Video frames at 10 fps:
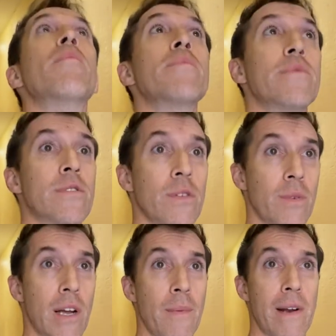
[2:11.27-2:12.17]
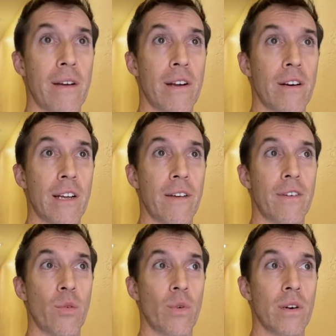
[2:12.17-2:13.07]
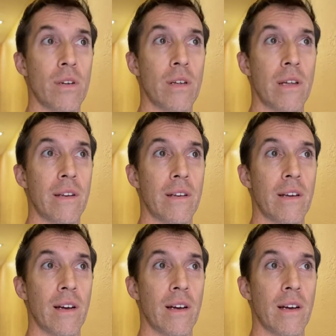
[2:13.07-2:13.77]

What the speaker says: So we're coming out here to give it a whirl and